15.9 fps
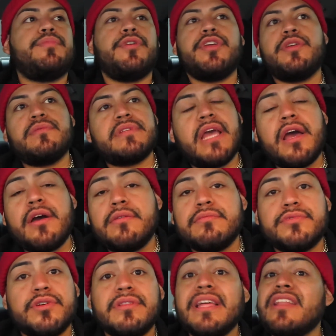put you
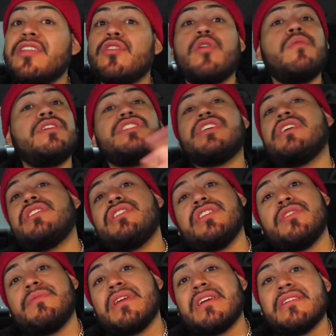down don't let no one judge
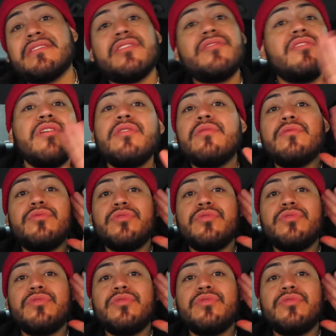you because they're no